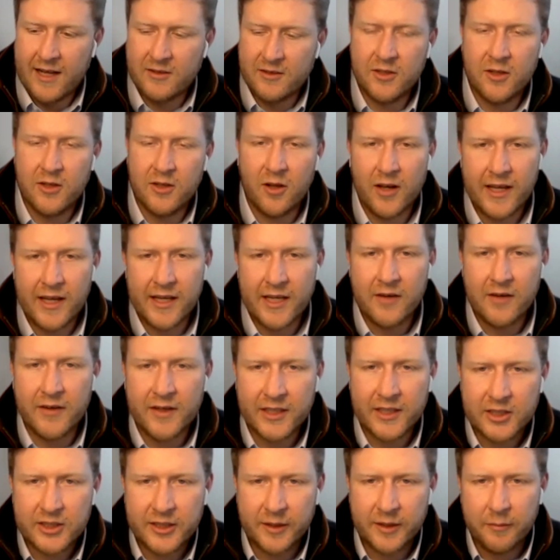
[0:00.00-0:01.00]
not let your
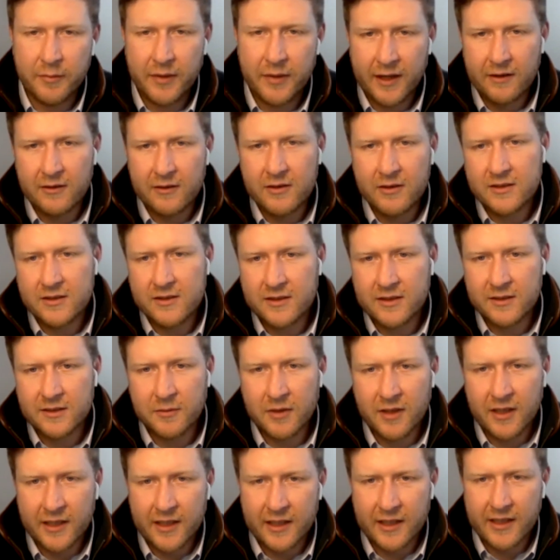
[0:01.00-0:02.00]
inner chimp out, as
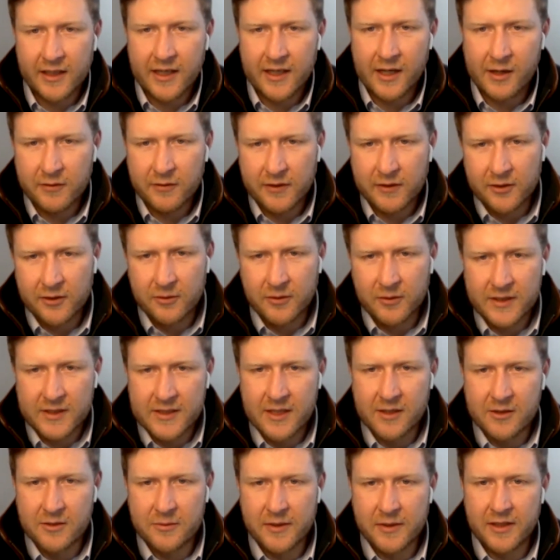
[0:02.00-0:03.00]
my girlfriend always
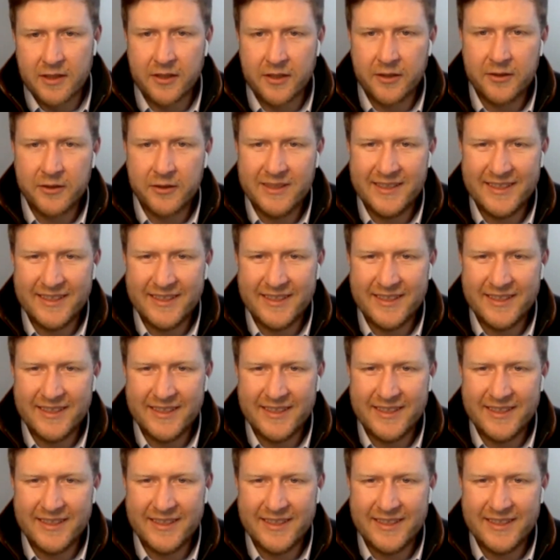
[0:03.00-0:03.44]
tells me I do.